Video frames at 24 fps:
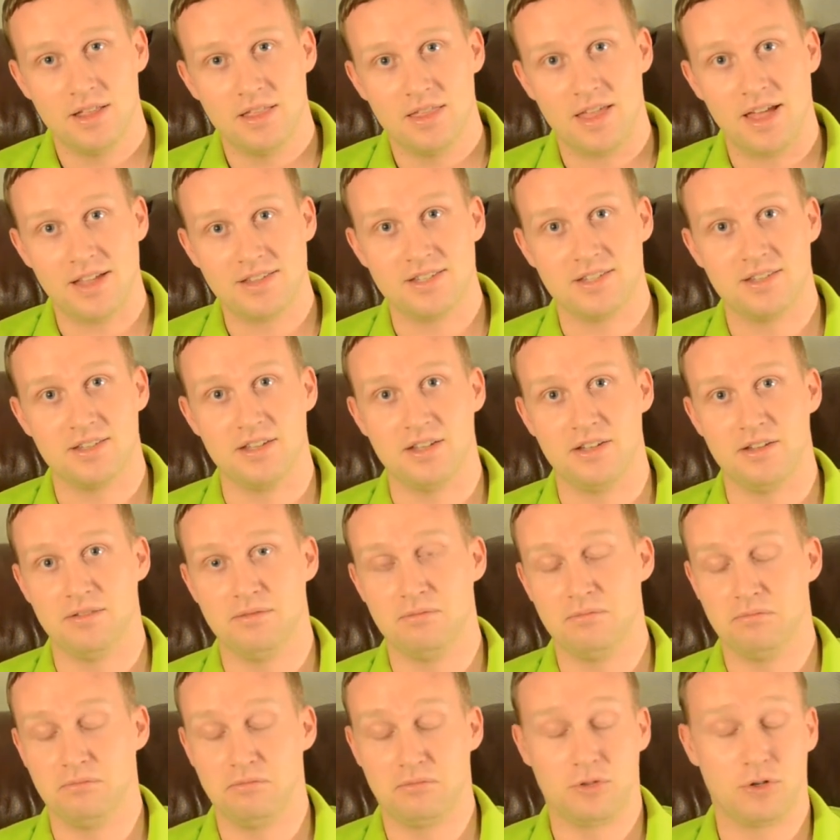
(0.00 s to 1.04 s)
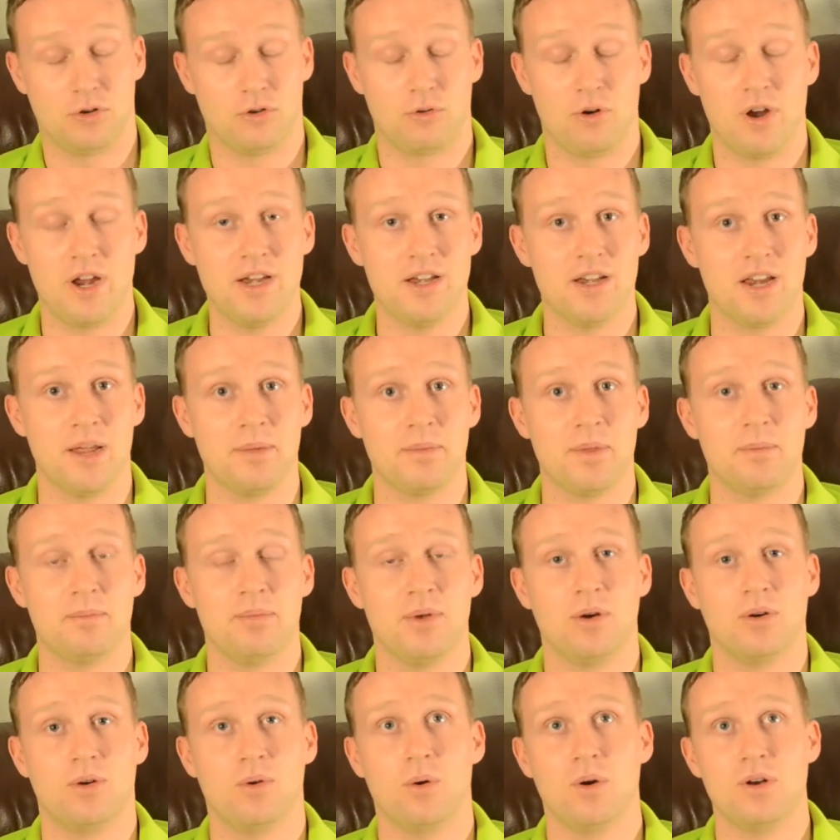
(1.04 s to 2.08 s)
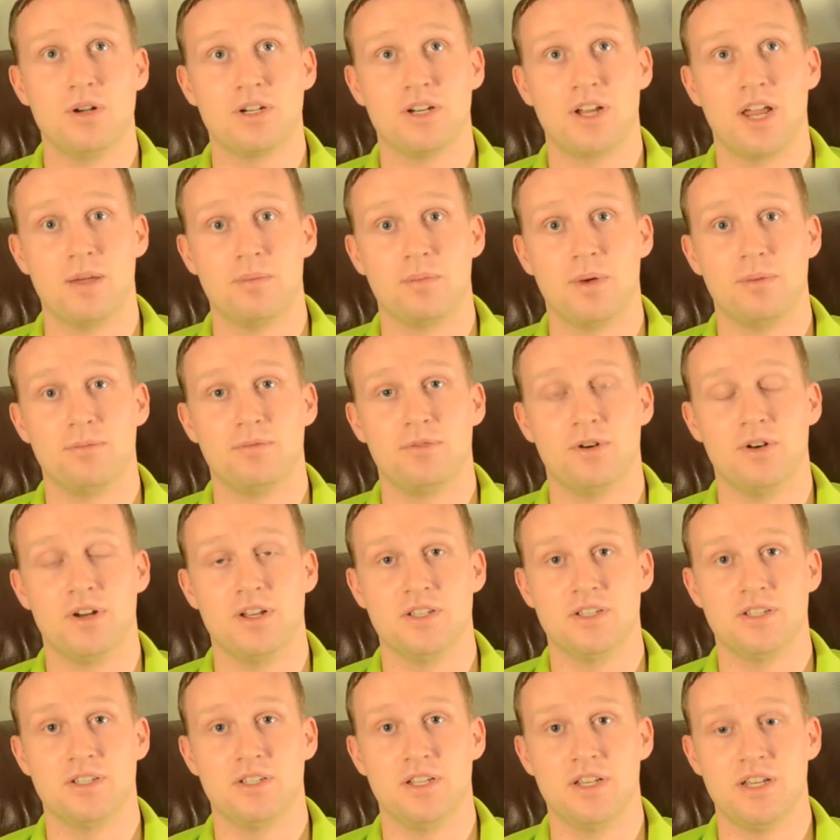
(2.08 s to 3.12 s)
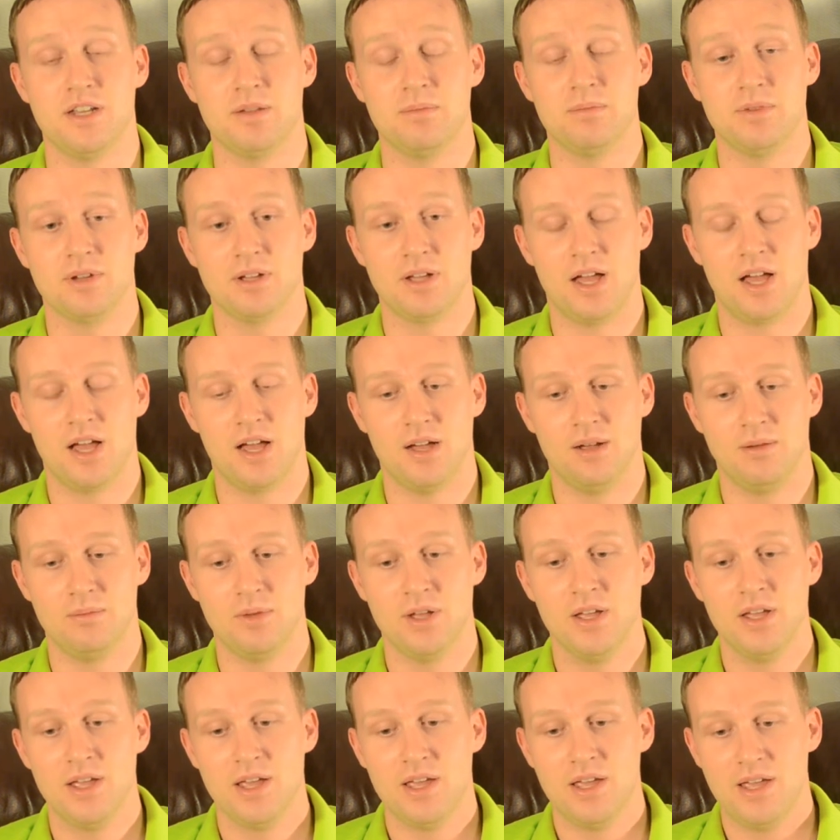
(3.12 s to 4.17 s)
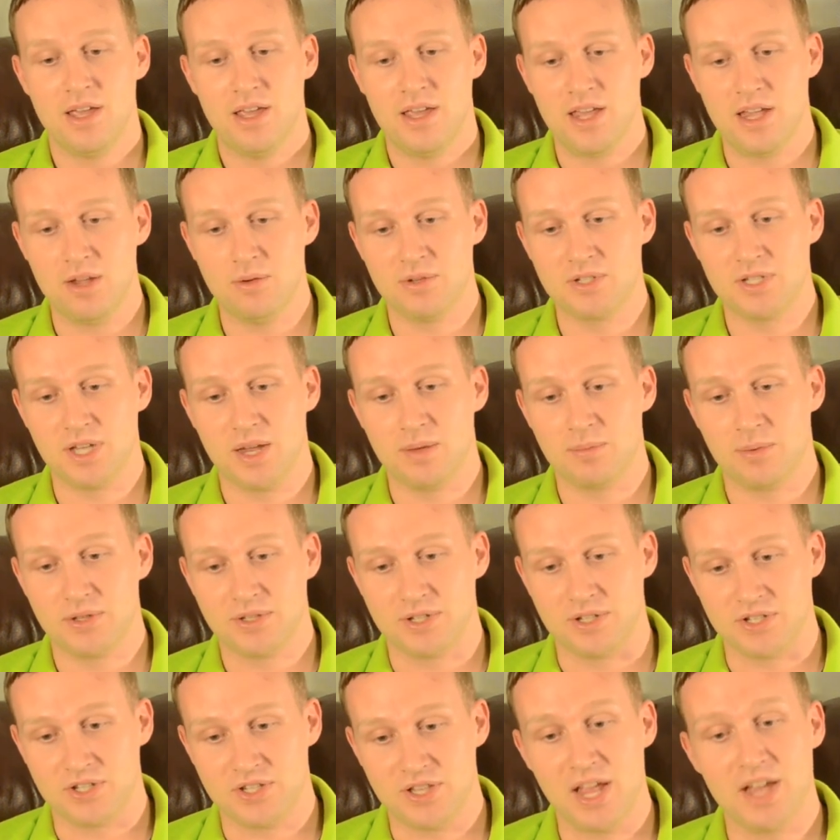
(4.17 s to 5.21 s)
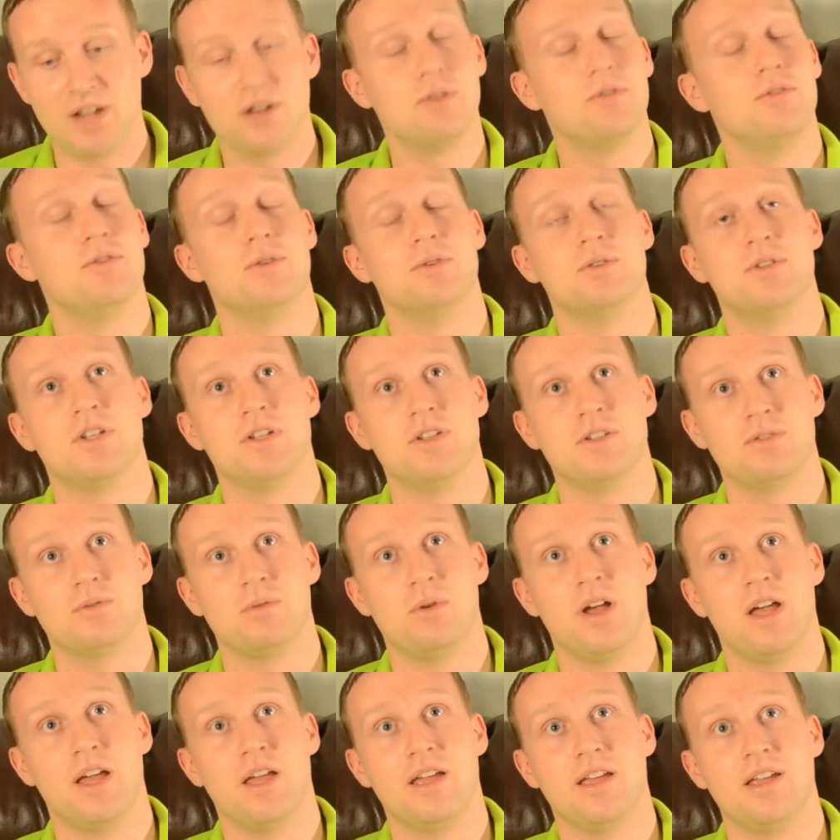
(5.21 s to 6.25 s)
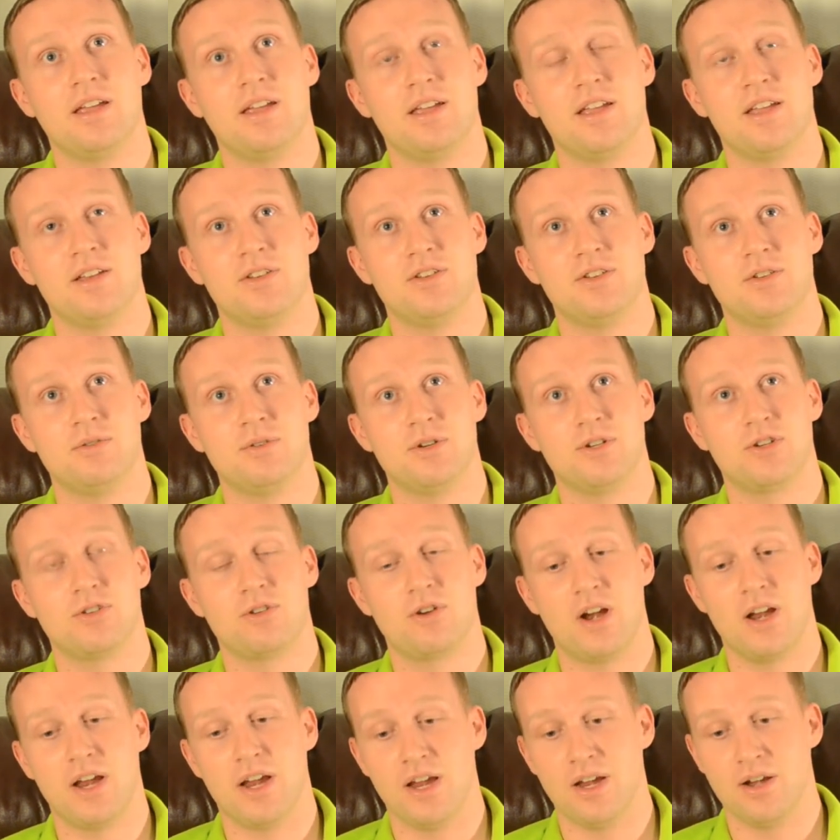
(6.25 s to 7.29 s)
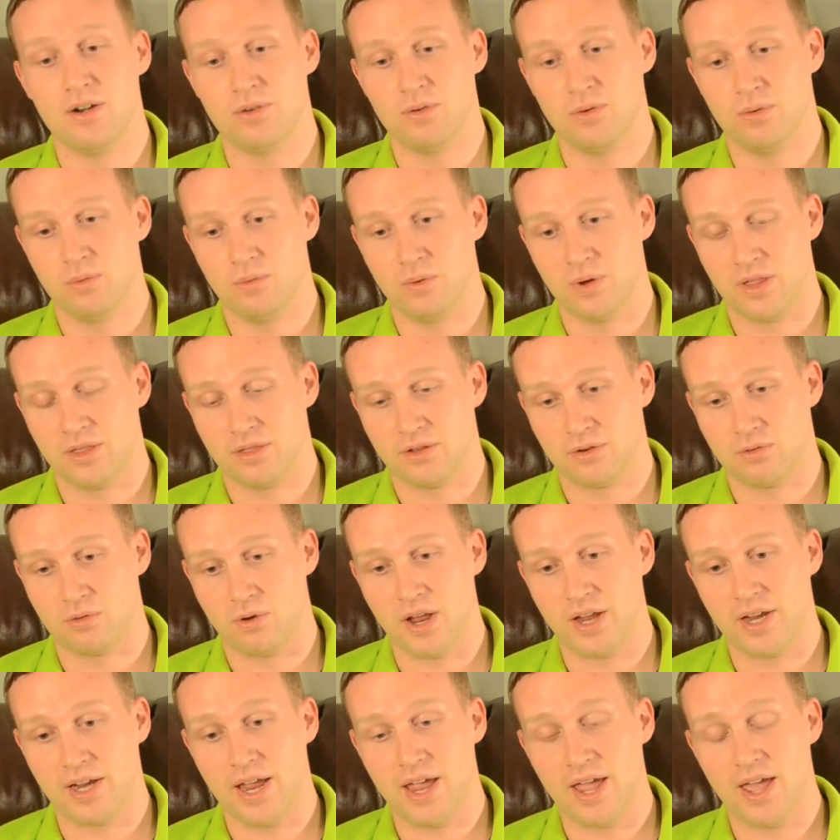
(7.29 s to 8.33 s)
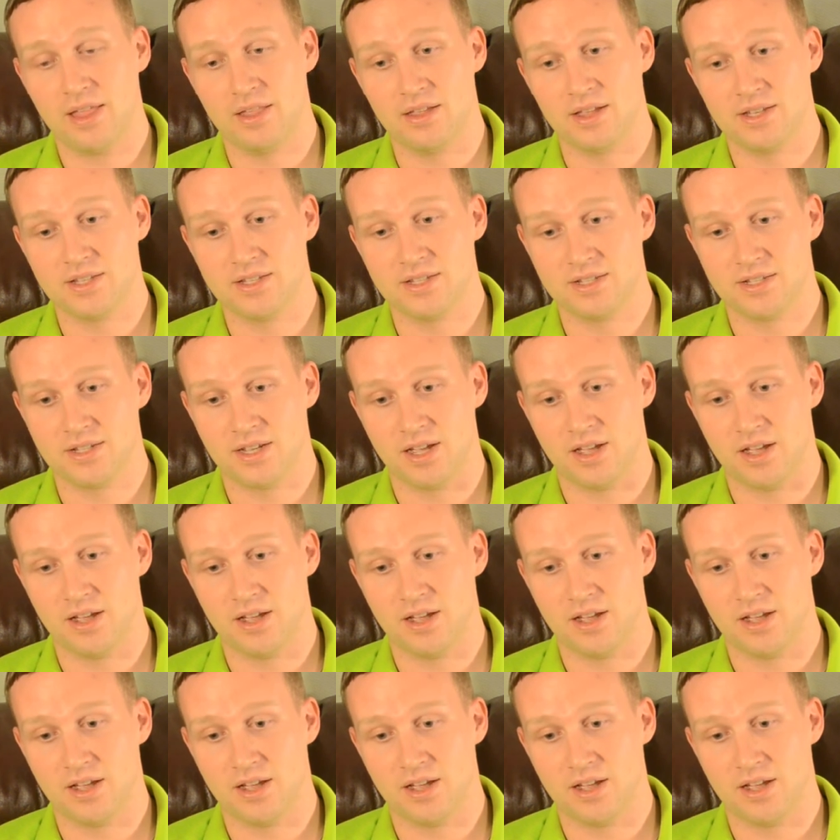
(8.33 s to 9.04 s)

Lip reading: that's the great name that Bill Gordon came up for his team, he was able to snagglefoos his way into a trade with Greg Ellis,